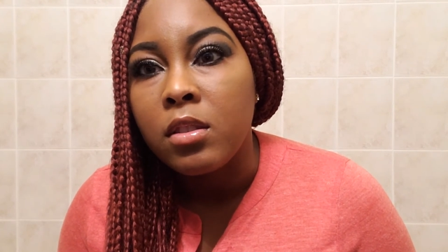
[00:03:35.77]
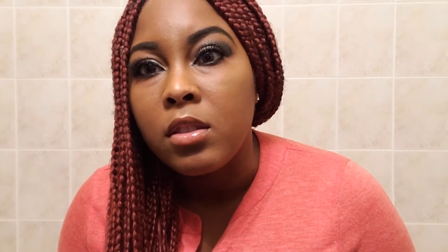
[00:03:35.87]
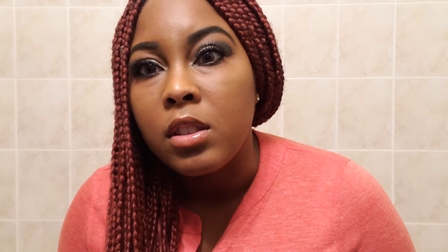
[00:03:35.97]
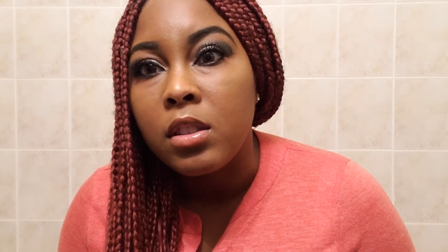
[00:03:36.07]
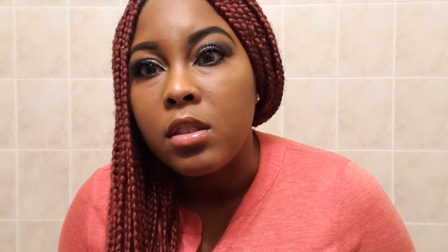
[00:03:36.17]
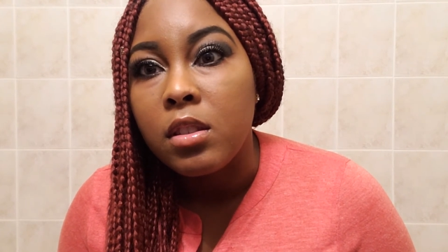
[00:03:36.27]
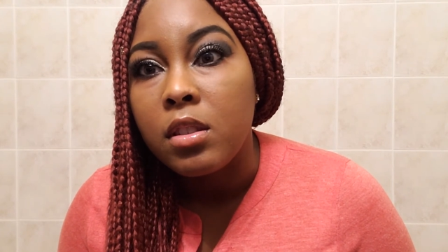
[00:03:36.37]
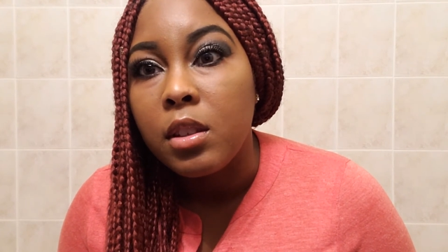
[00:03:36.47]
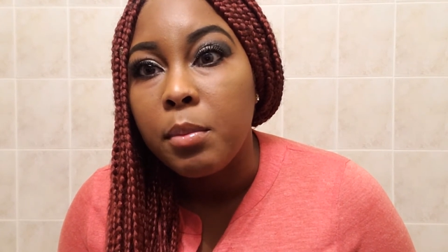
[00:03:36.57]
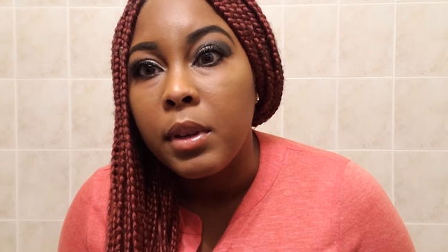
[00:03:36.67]
just
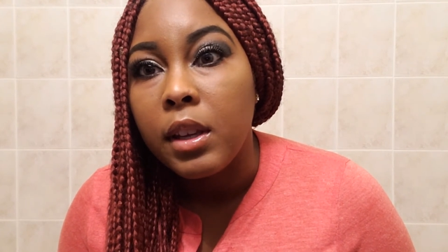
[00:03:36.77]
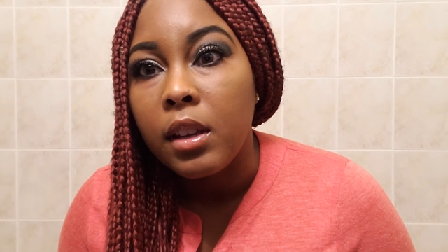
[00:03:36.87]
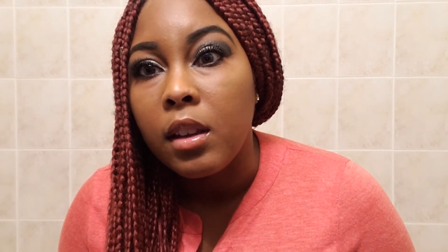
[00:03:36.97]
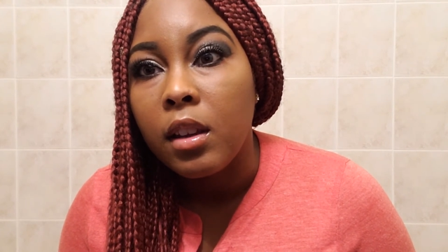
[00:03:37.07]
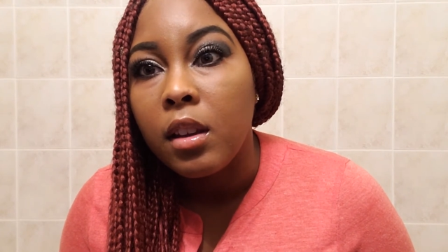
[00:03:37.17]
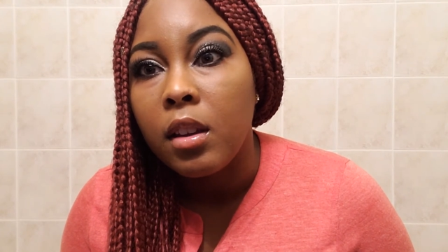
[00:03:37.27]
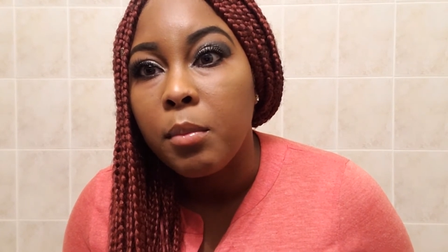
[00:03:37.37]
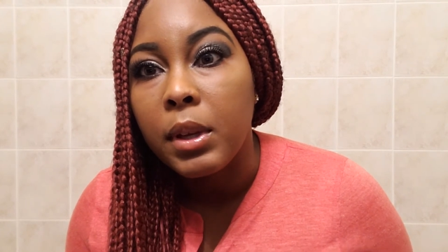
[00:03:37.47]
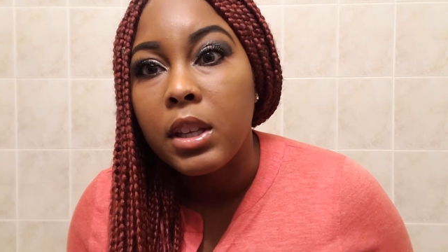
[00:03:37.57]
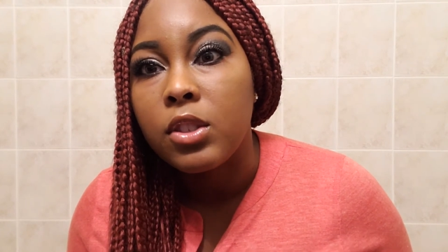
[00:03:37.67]
sleeping
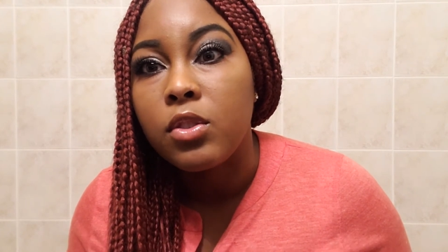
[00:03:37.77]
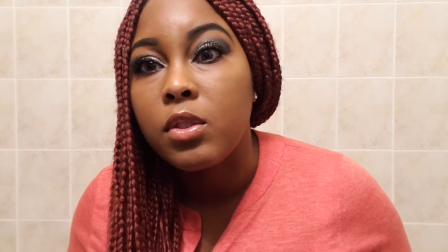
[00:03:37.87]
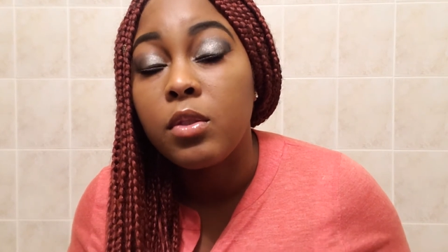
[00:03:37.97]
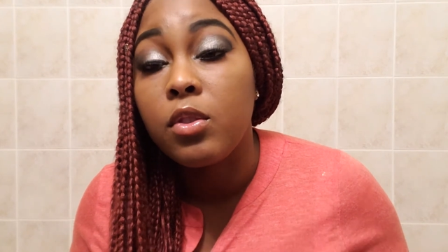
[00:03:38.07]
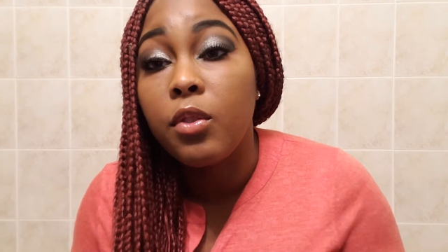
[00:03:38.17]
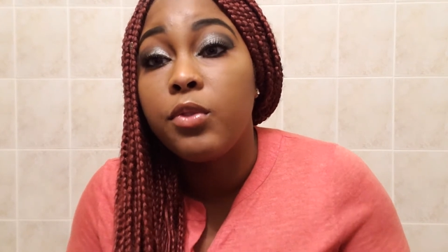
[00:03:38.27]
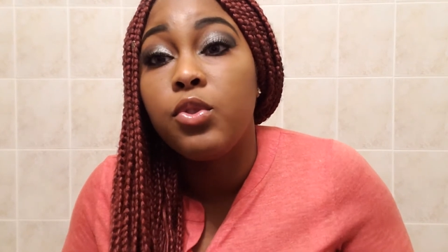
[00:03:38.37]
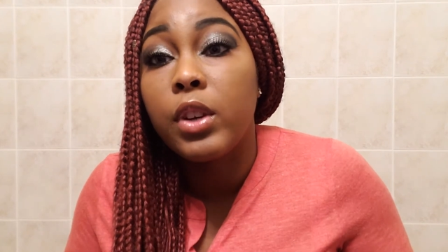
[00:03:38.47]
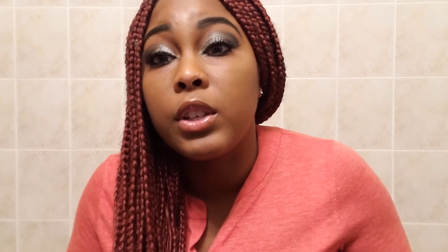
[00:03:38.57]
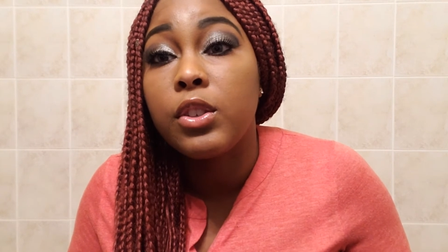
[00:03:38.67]
because you've
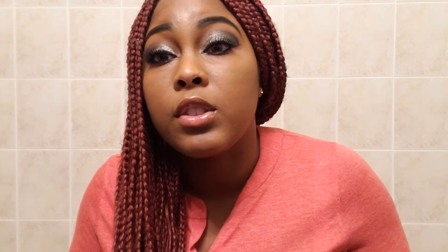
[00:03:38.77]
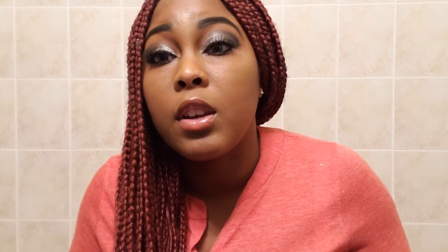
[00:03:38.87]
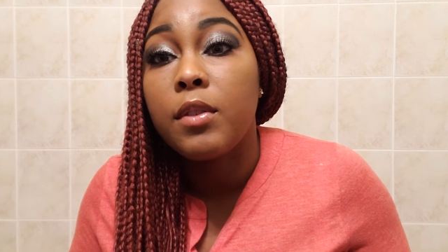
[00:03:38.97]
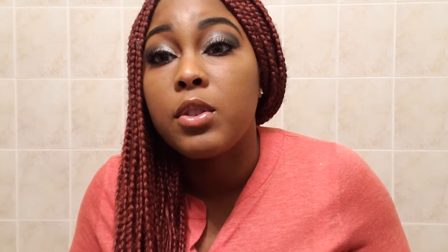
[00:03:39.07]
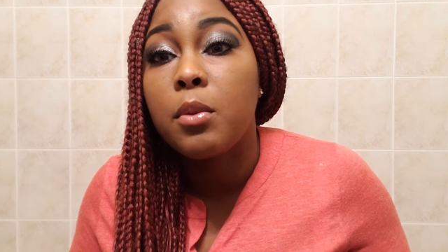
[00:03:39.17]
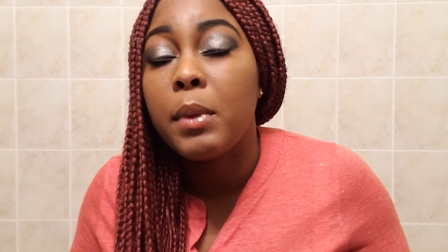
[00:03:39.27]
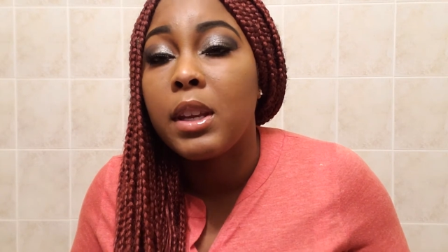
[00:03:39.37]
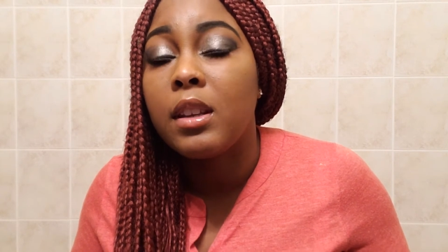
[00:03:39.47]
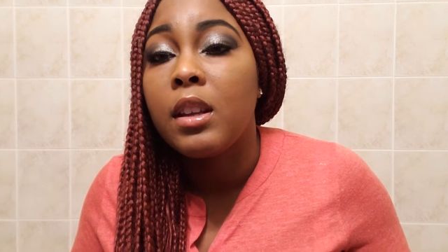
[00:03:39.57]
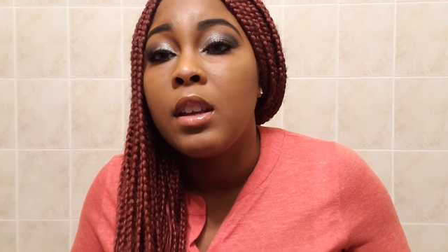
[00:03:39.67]
drained yourself of
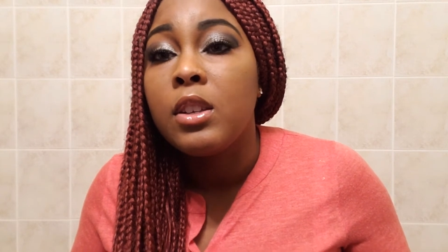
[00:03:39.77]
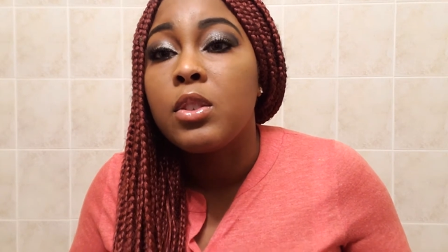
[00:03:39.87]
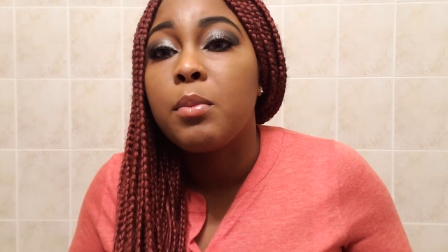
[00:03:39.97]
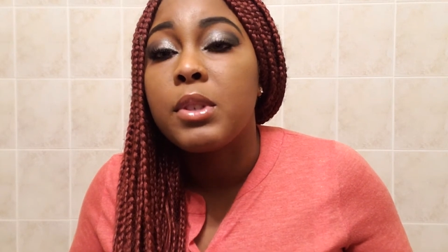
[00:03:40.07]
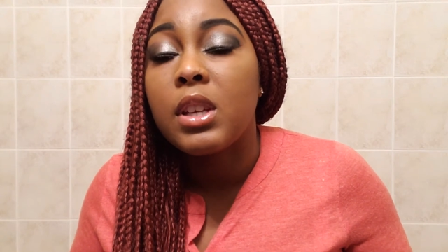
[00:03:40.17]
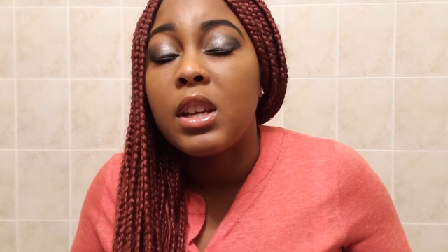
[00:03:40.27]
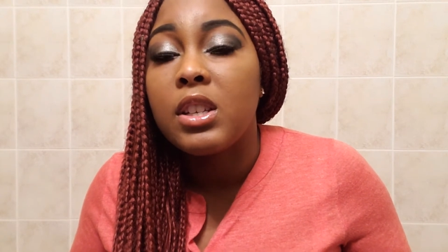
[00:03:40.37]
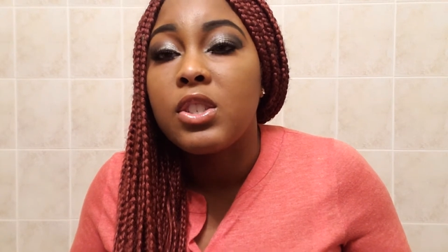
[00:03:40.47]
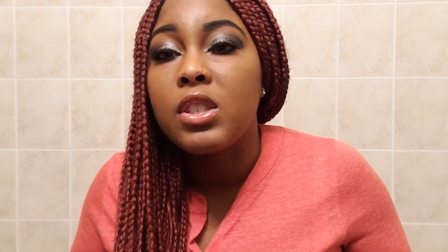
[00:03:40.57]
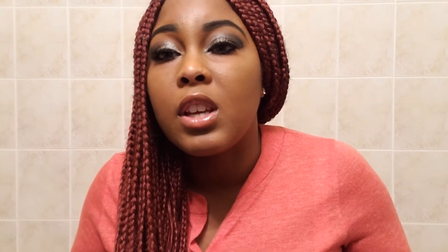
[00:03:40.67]
so much
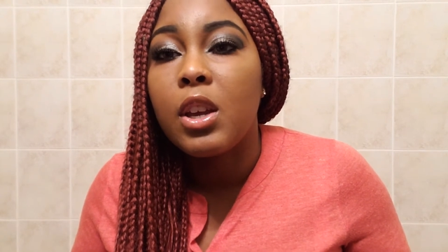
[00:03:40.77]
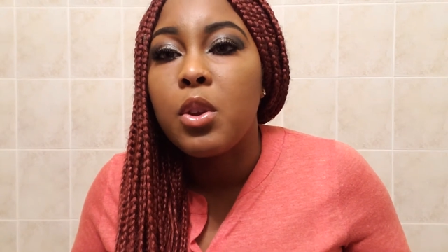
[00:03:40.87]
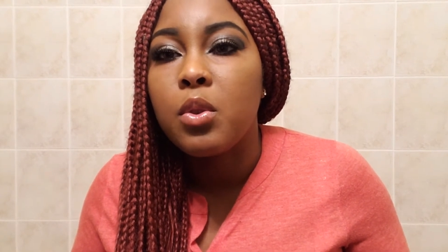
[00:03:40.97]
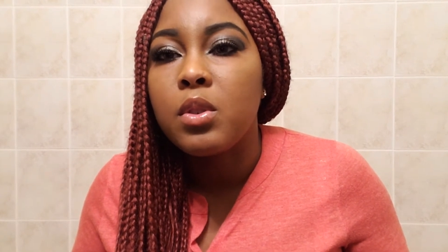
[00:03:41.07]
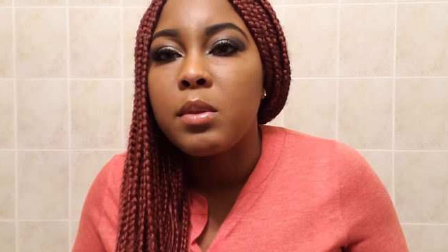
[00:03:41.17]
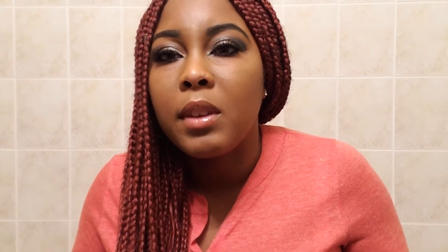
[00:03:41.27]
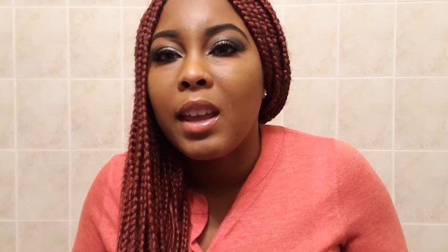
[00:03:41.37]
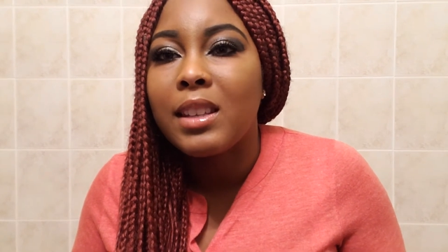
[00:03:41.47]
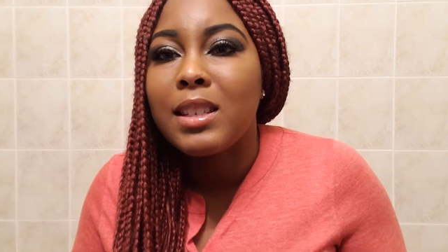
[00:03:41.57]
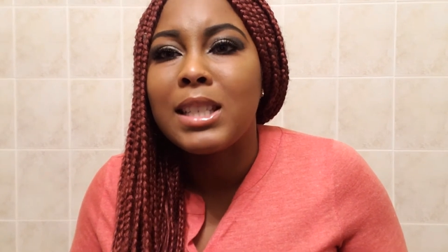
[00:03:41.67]
energy that you don't
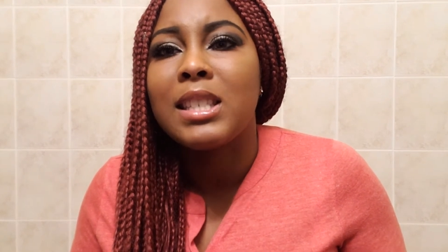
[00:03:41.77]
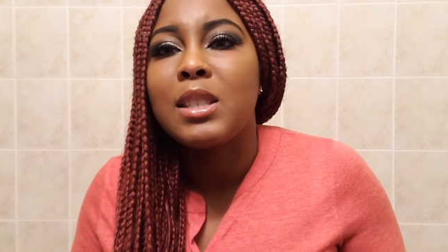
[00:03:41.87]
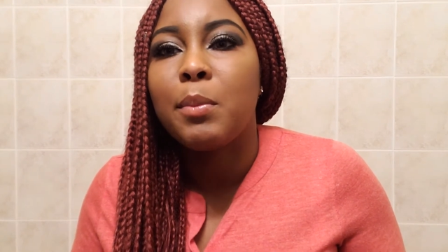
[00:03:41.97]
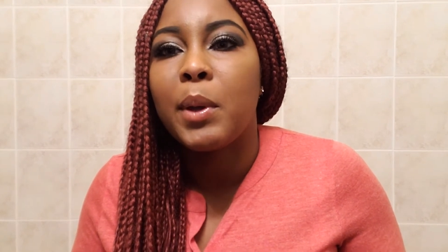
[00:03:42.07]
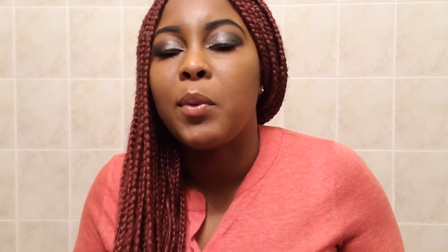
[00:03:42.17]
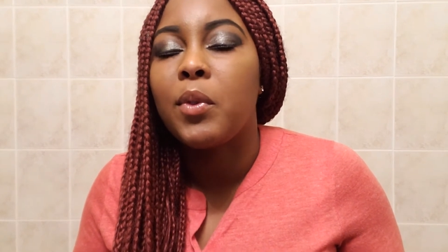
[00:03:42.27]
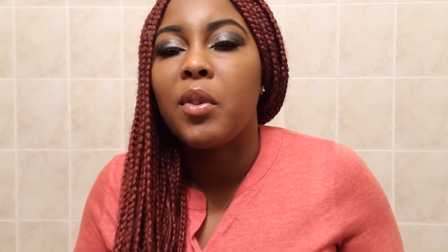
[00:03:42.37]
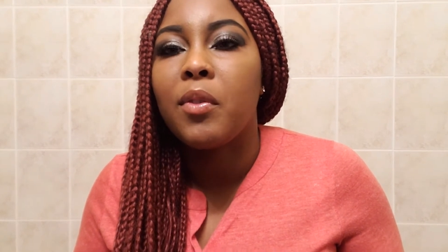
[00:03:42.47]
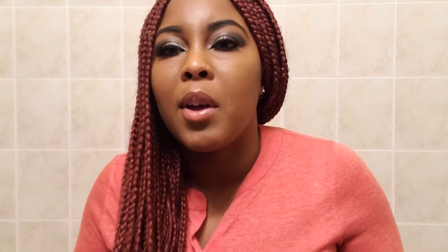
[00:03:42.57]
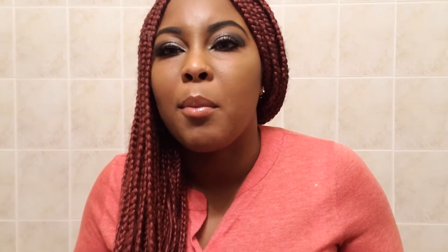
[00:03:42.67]
get time to spend with your
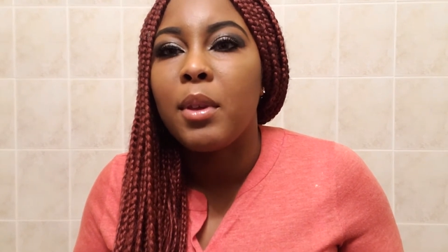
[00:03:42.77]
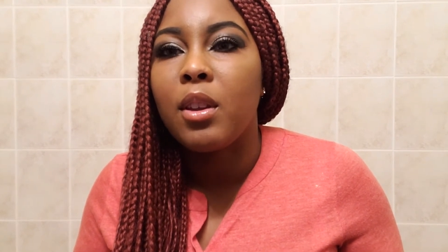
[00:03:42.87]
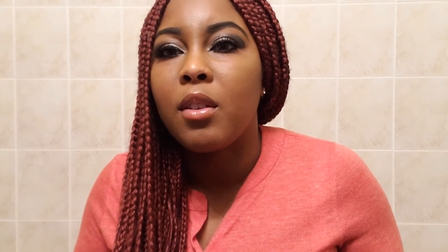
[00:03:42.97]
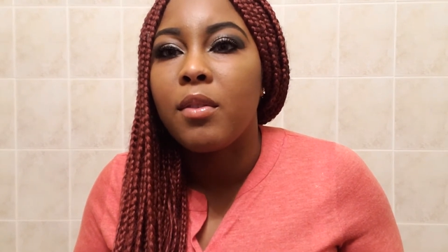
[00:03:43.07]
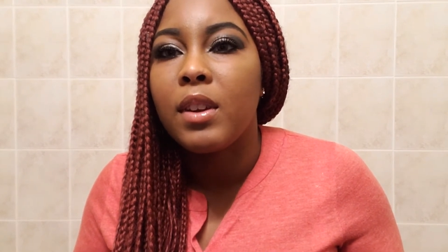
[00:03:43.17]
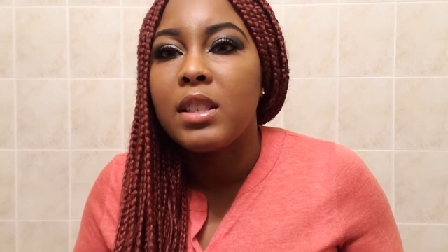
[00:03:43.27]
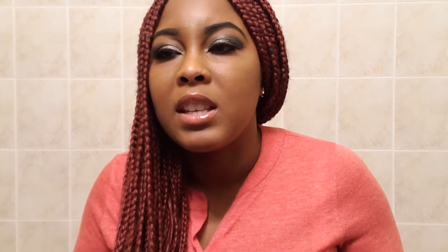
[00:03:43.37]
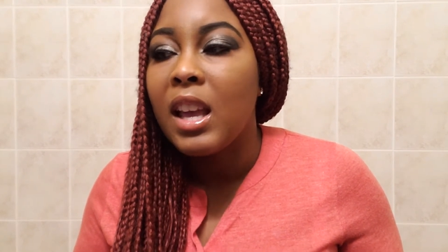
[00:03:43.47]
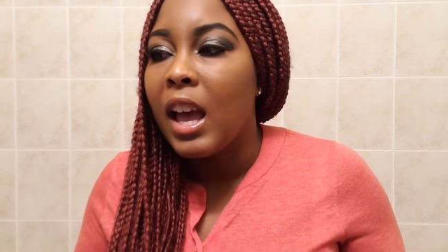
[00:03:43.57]
family and your friends.